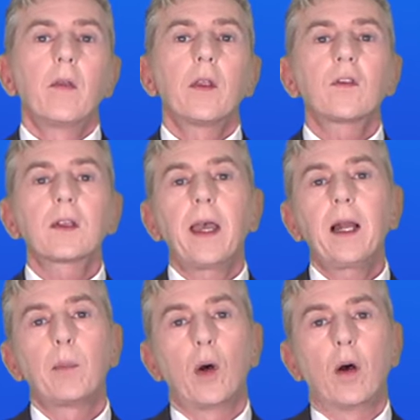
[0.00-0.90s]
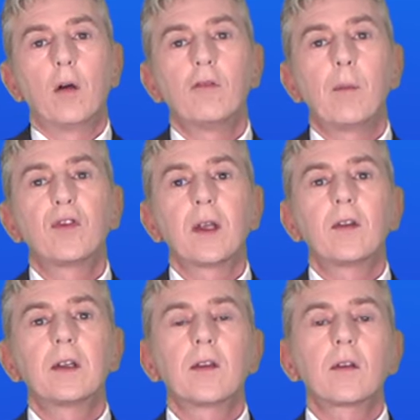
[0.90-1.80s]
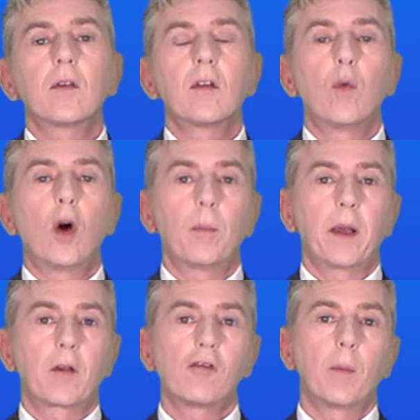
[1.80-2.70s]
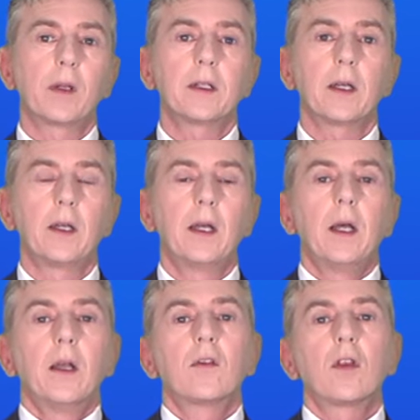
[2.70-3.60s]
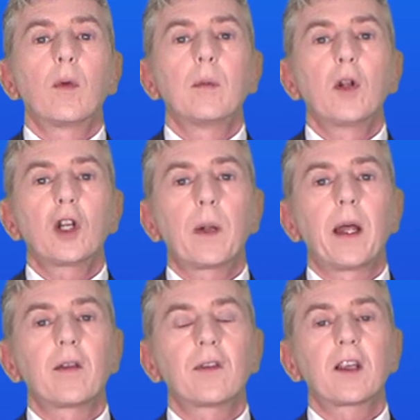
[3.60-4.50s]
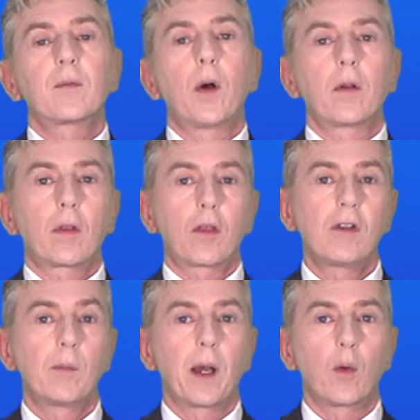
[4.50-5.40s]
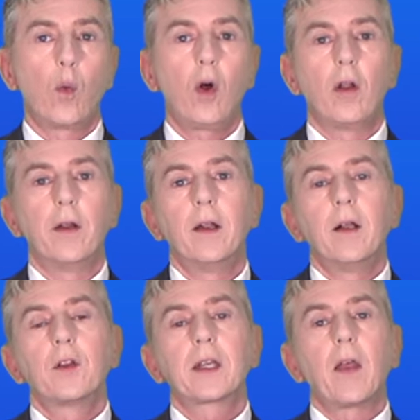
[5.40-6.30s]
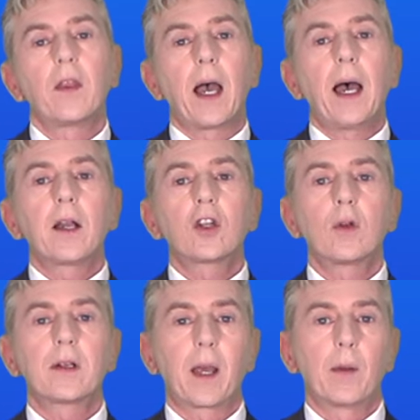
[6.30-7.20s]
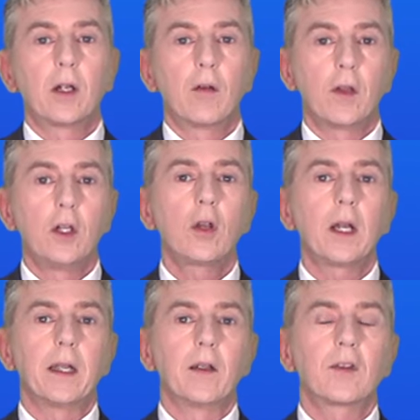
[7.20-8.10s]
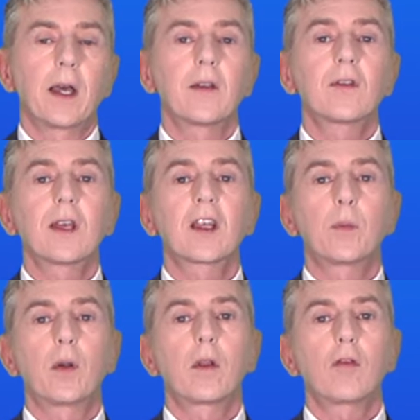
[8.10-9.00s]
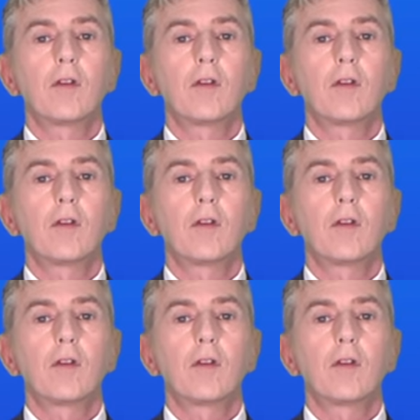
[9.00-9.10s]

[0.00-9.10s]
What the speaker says: The scale bar represents a distance of 1 micrometer, so we multiply 6.3 by 1 to get the actual diameter of the nucleus as 6.3